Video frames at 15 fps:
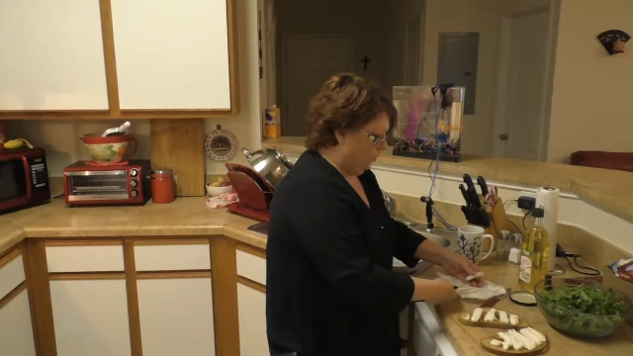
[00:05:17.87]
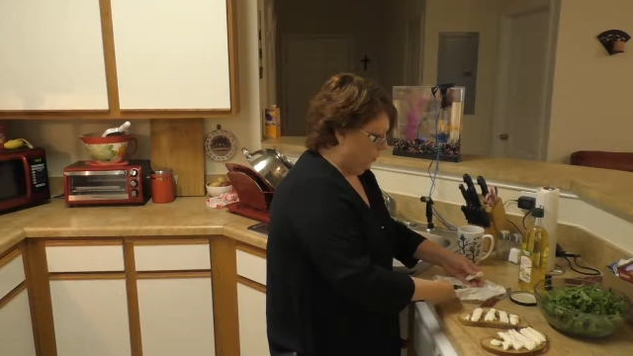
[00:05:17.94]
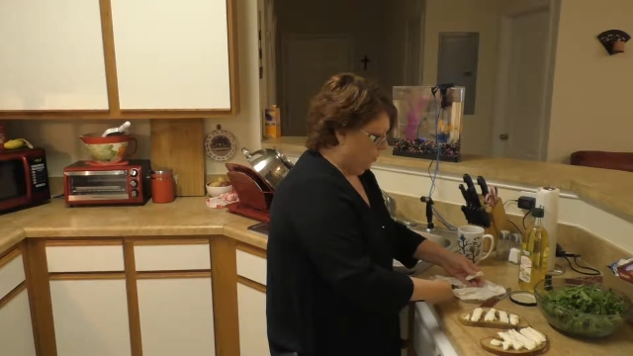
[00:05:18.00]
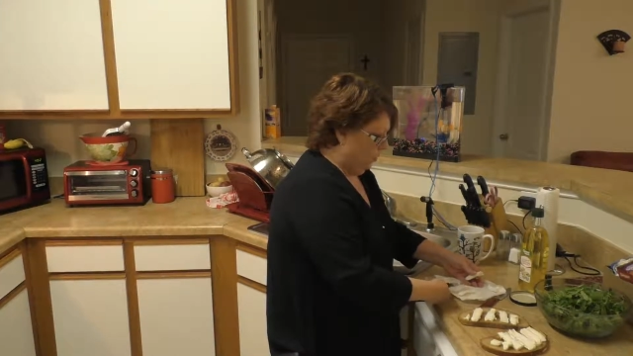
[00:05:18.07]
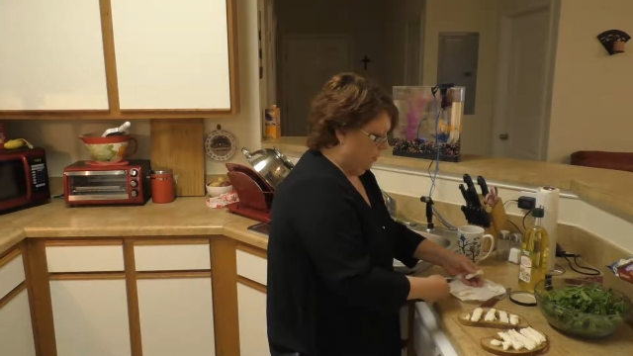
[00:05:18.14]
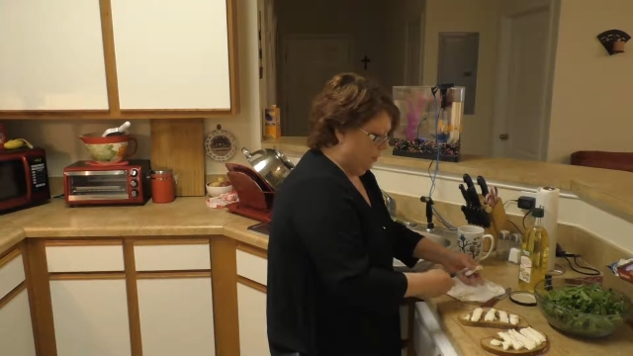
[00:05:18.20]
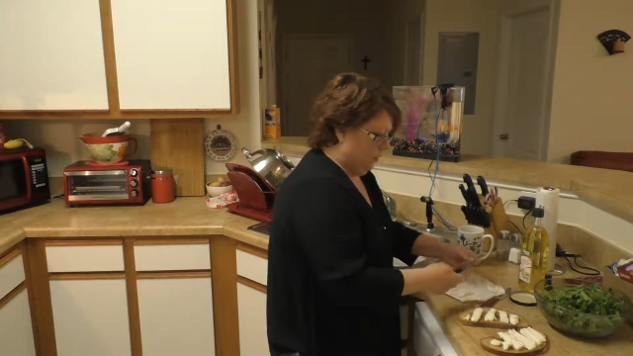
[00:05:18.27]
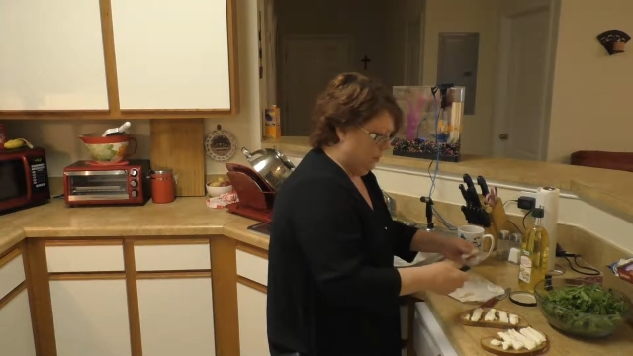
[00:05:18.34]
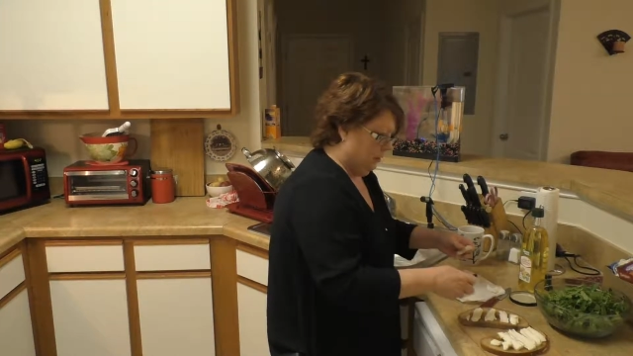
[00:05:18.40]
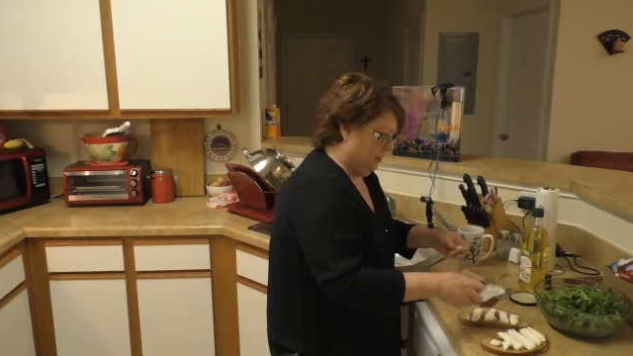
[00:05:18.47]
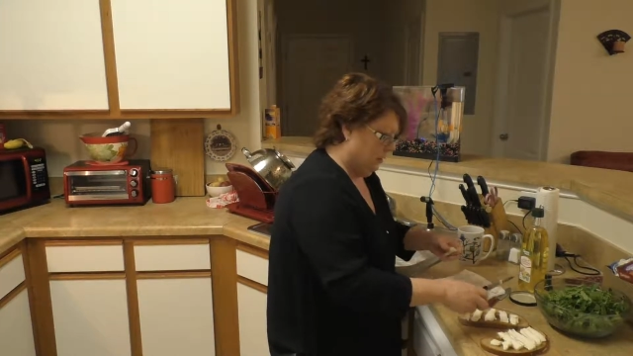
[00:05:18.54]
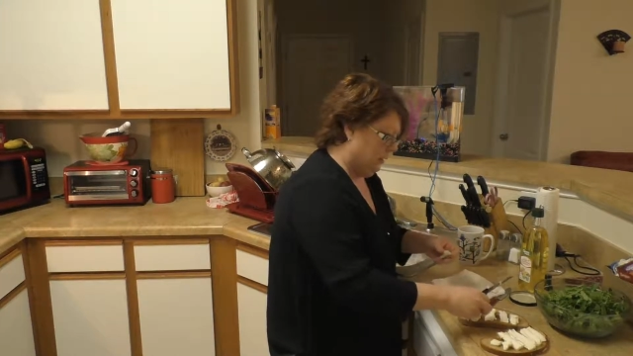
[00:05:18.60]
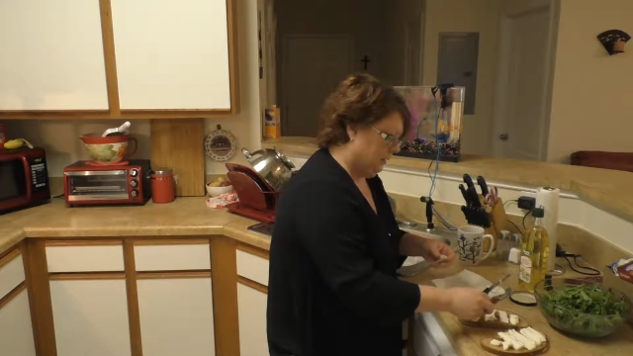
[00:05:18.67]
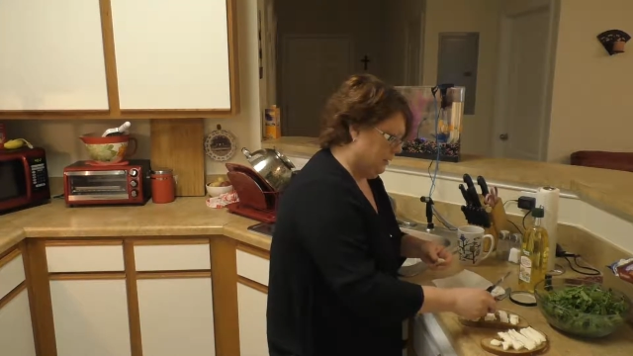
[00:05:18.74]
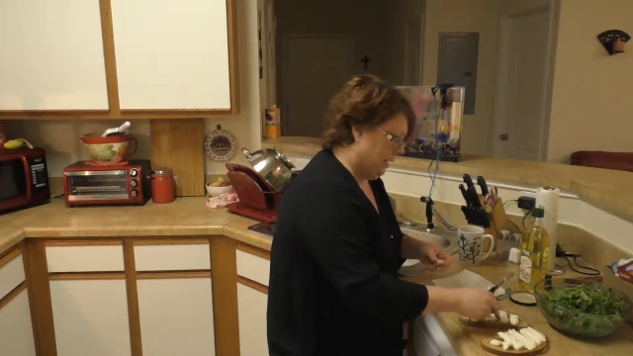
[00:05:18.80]
worth
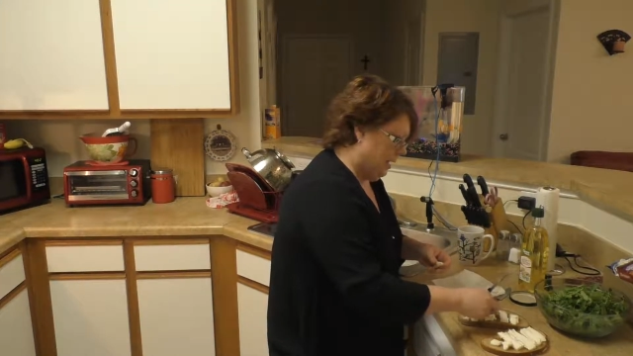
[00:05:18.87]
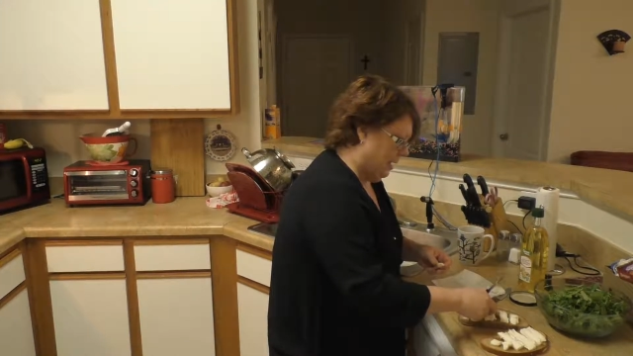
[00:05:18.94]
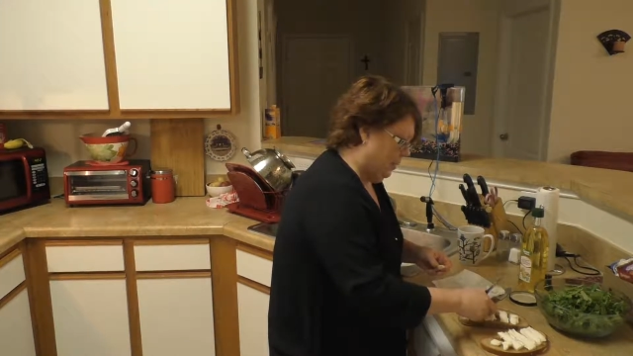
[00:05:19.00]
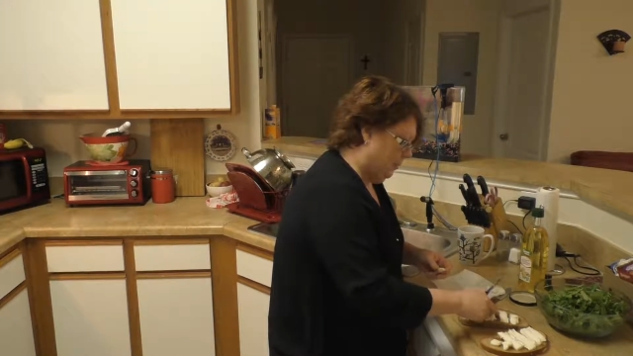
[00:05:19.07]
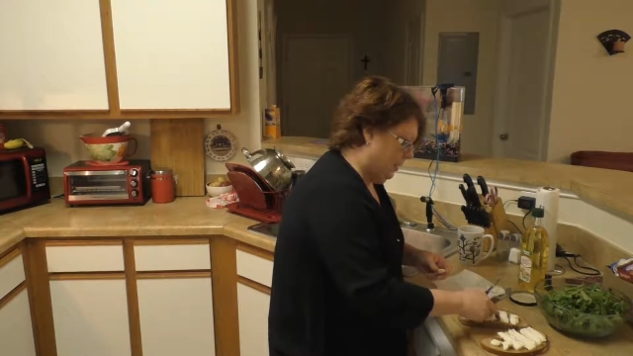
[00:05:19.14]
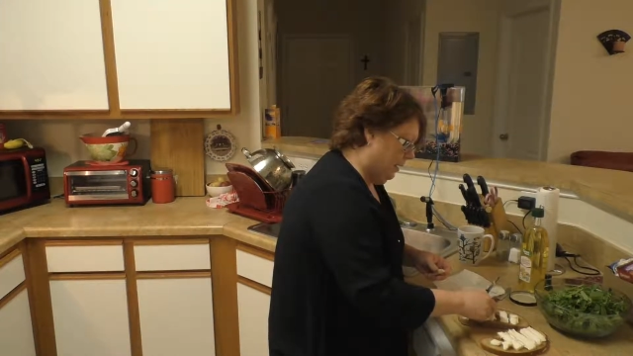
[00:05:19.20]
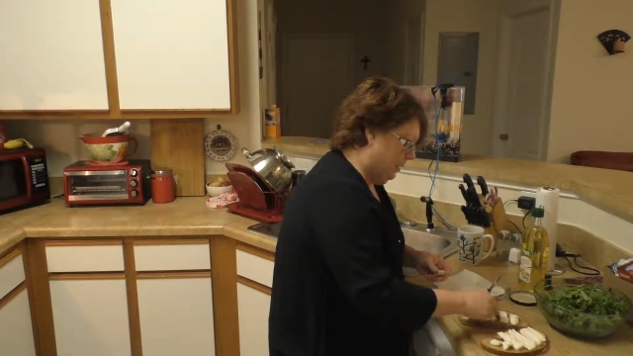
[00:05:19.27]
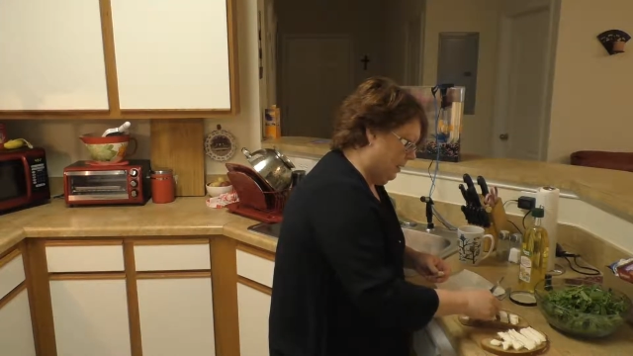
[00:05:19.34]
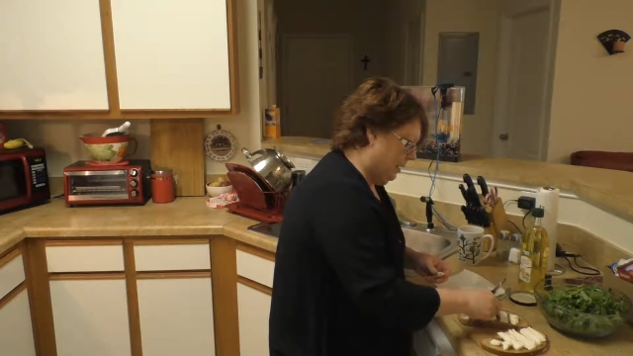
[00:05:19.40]
the time and